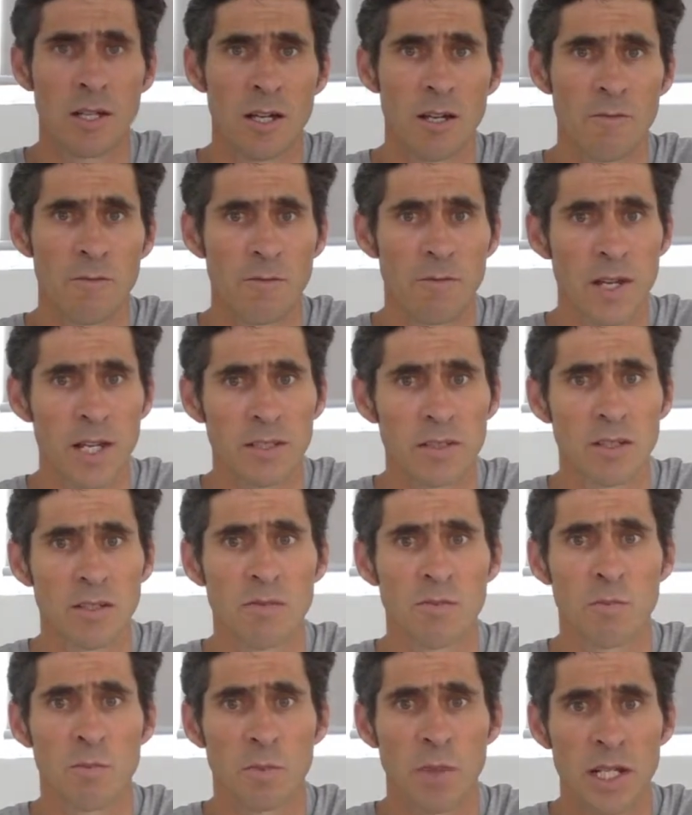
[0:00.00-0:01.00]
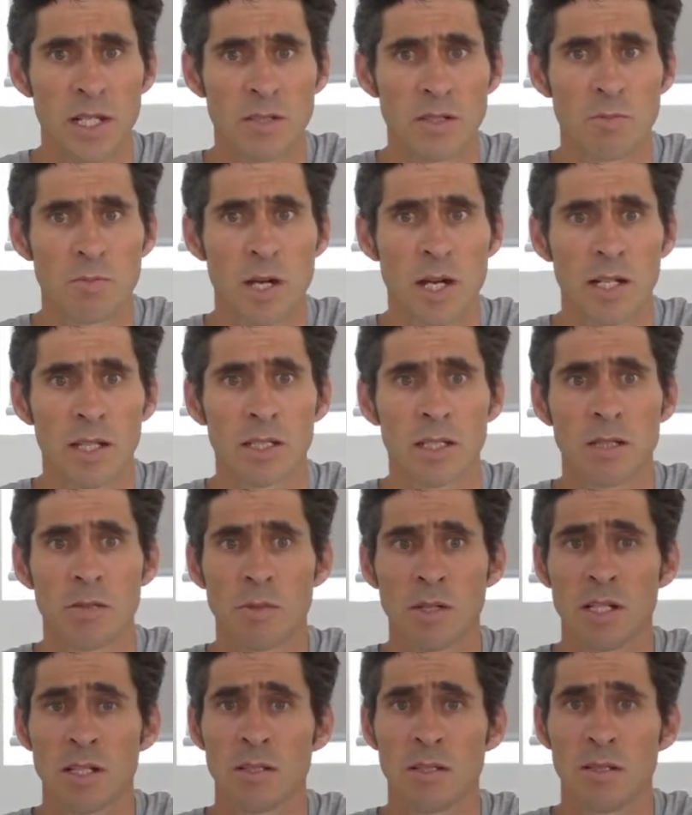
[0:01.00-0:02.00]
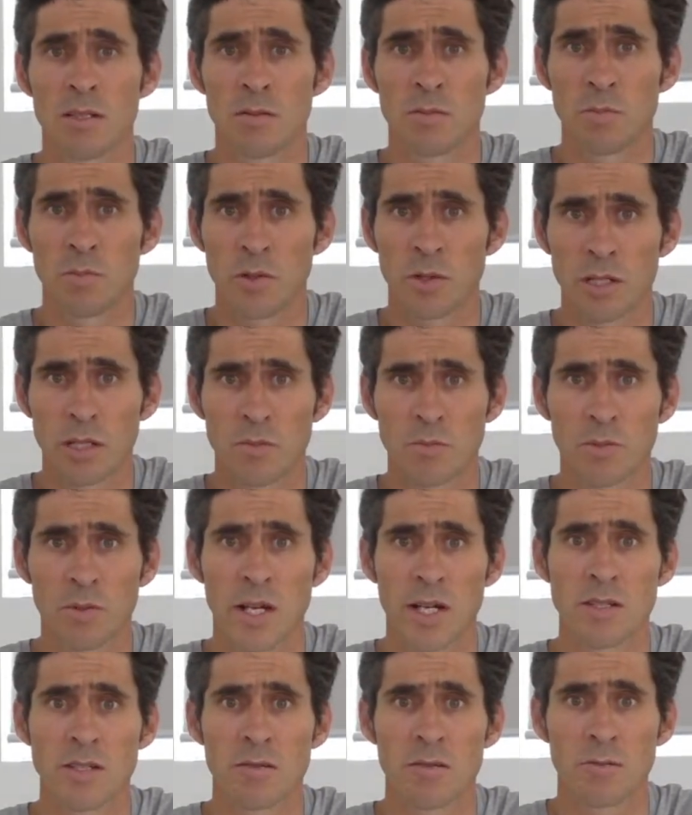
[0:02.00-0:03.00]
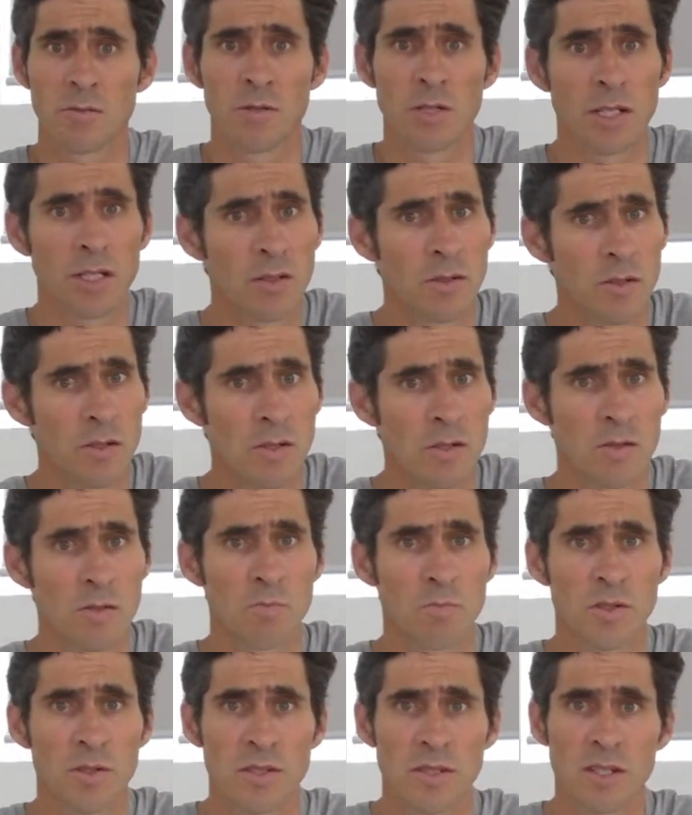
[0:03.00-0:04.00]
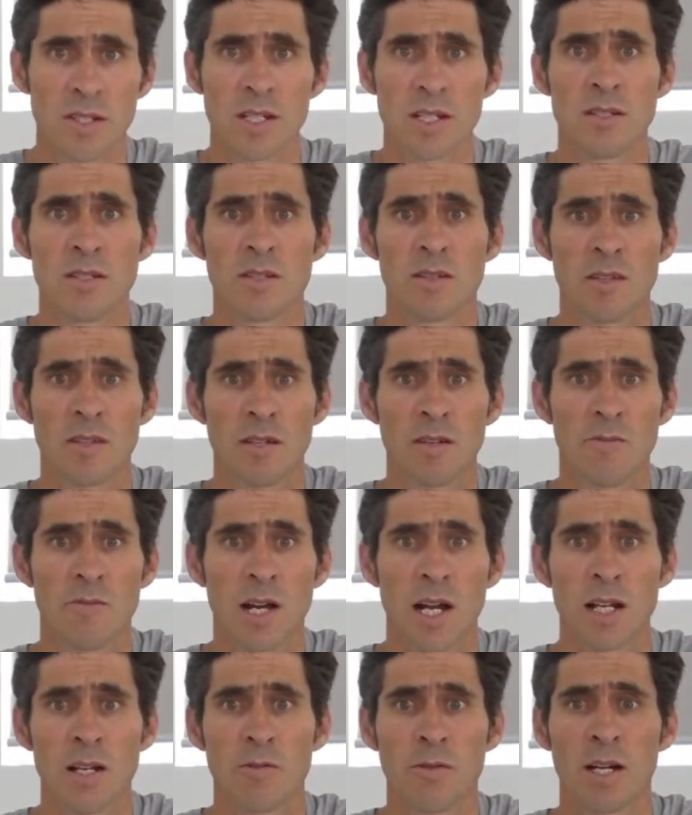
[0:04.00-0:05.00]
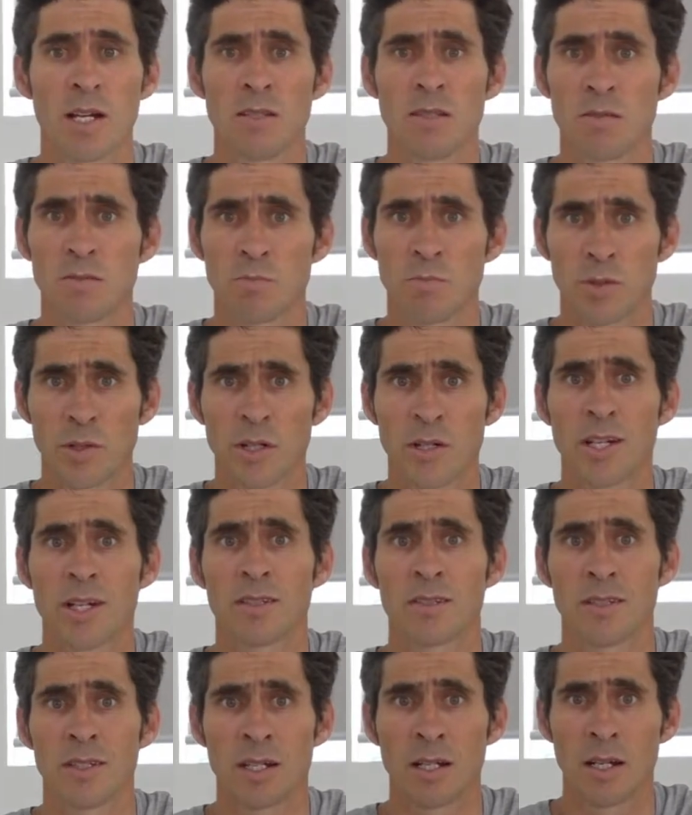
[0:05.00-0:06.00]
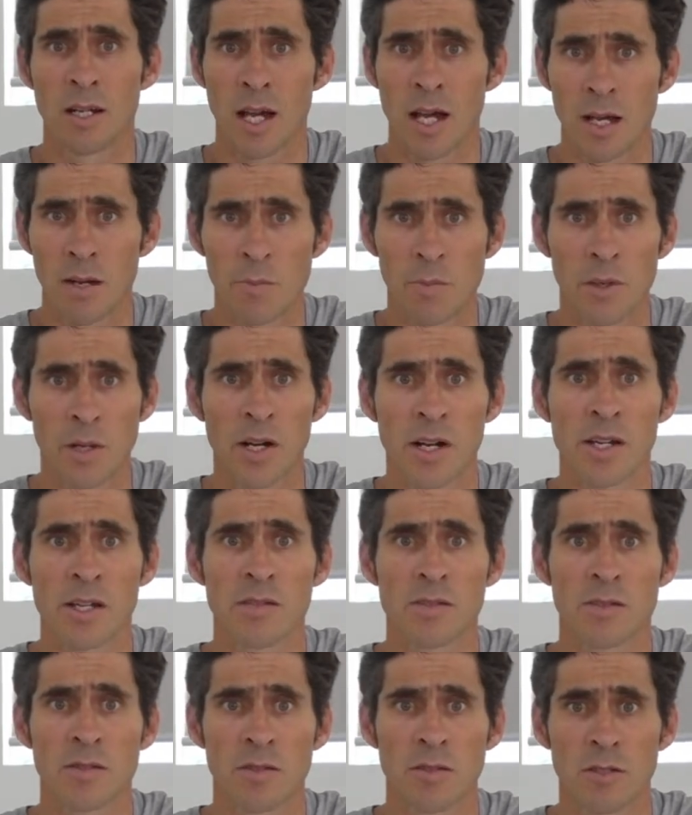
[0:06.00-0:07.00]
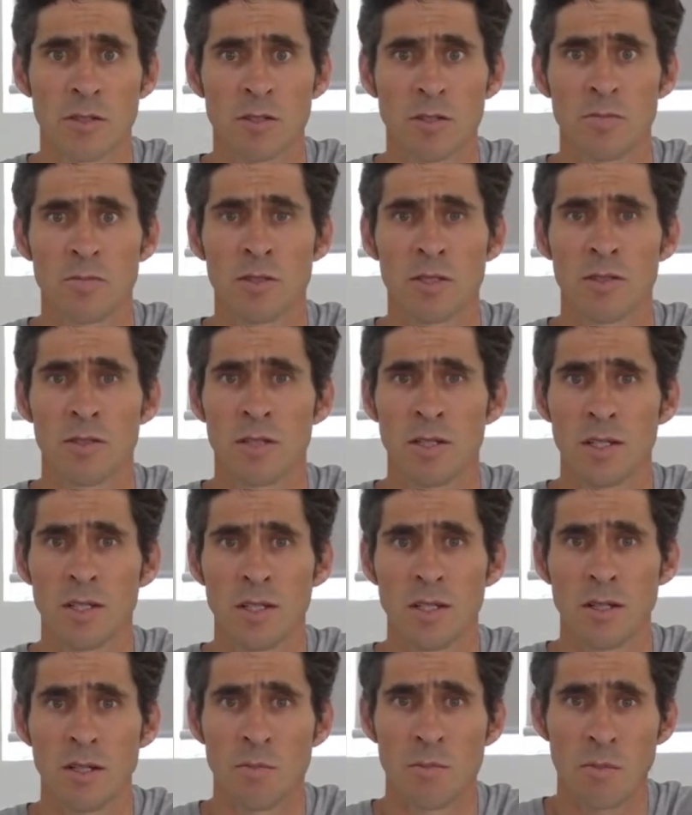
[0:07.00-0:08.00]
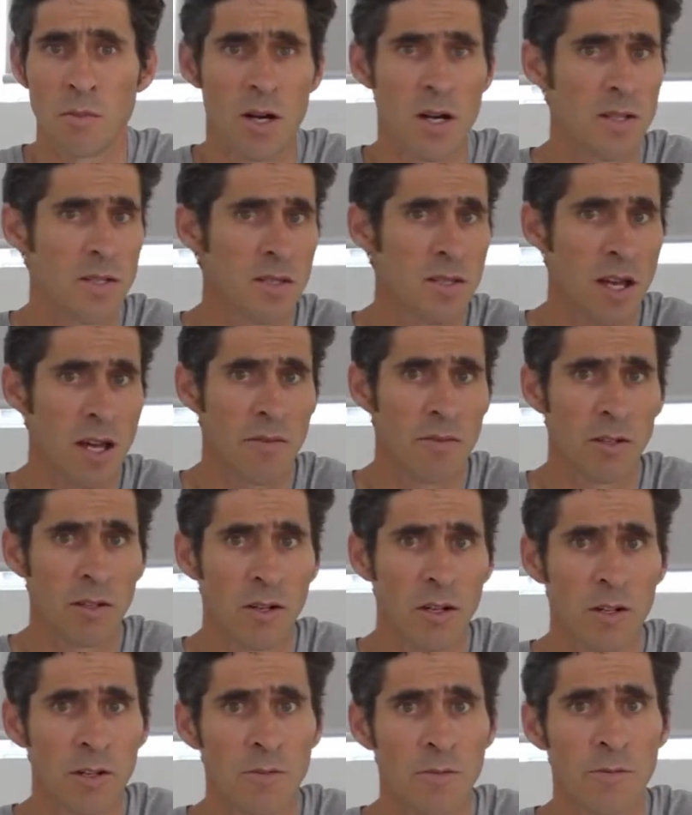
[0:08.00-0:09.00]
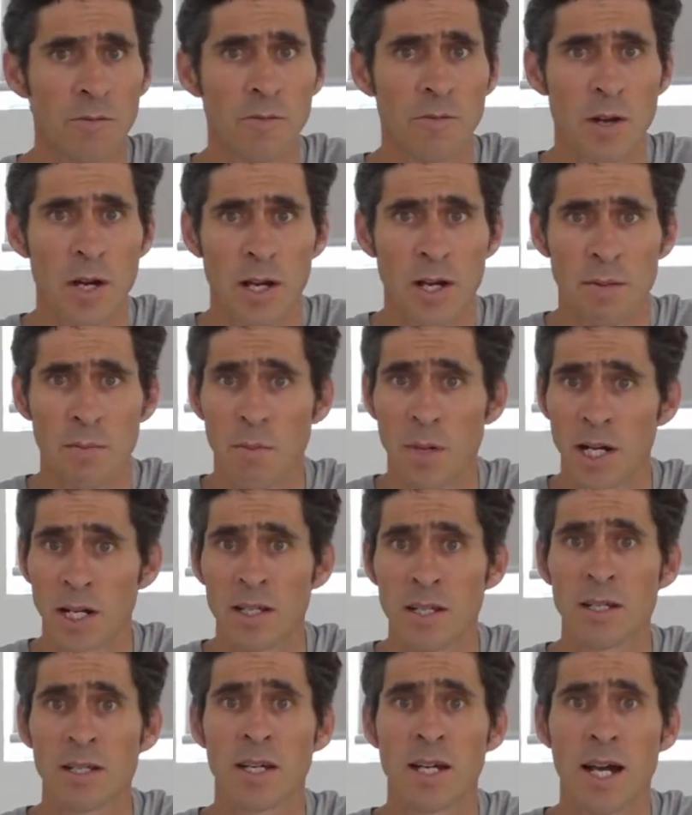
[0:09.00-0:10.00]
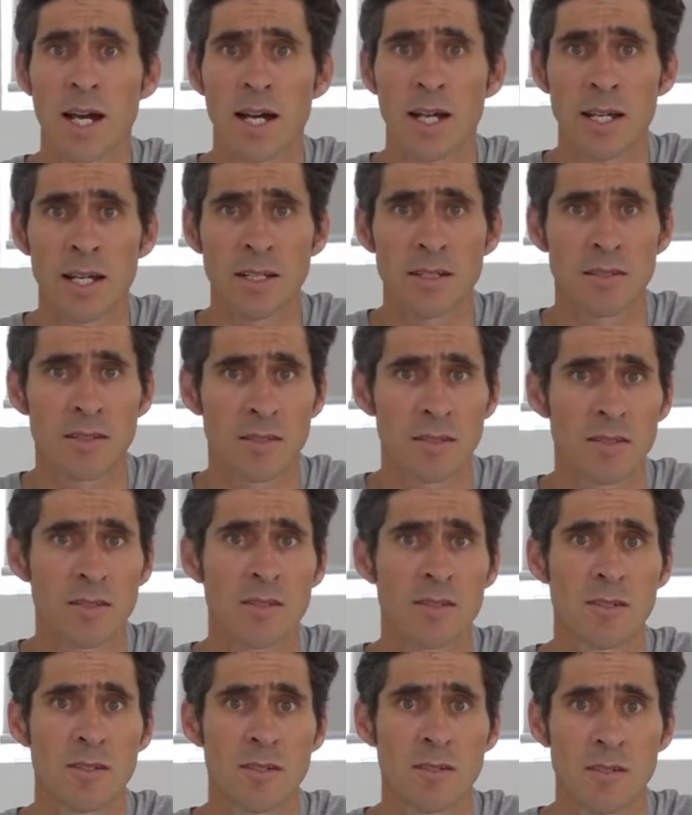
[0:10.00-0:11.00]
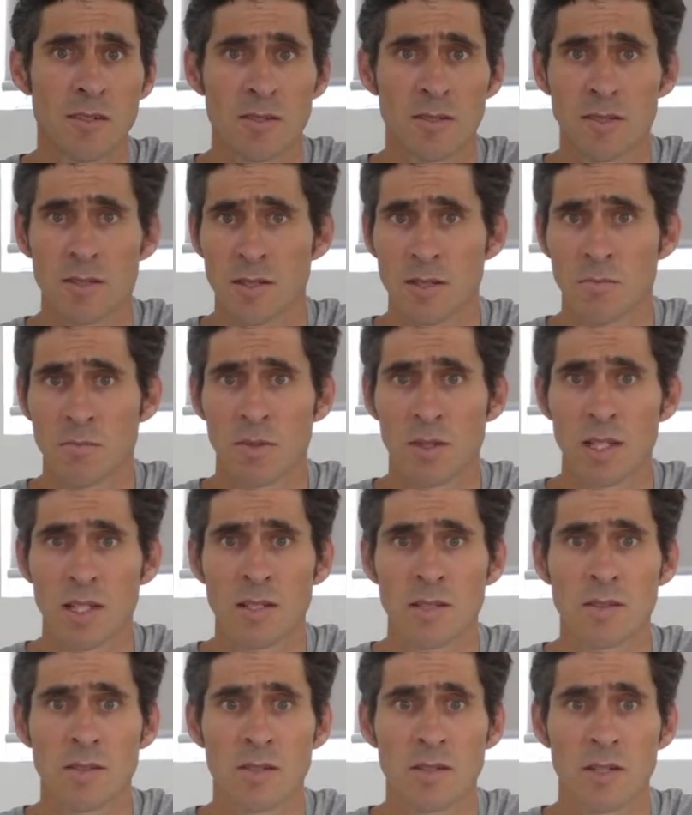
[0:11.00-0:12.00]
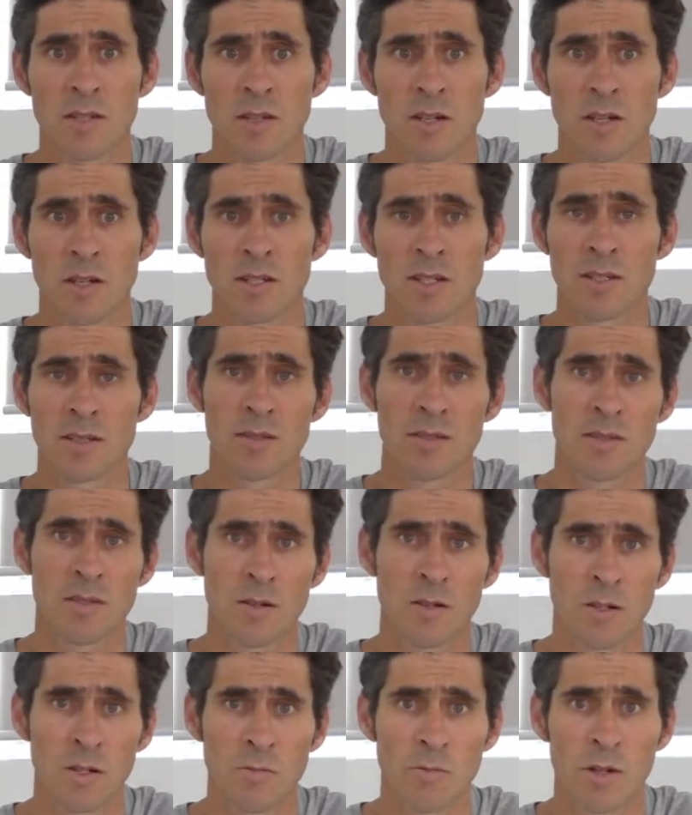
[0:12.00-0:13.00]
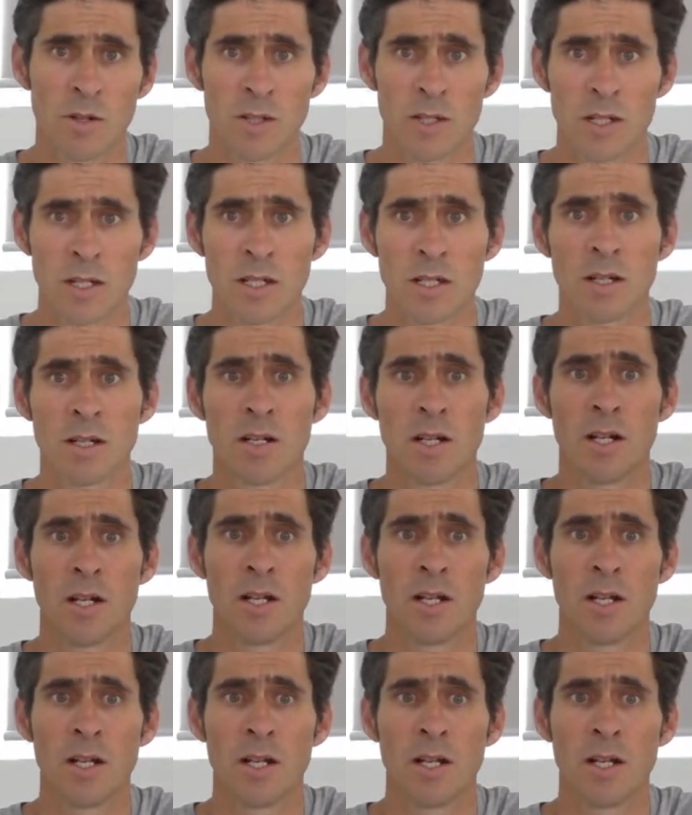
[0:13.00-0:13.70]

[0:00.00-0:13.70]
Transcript: Effective benchmarking means putting in place a rigorous procedure that evaluates product in unbiased terms. Might save a lot of money and heartache to listen to some things that you don't necessarily want to hear,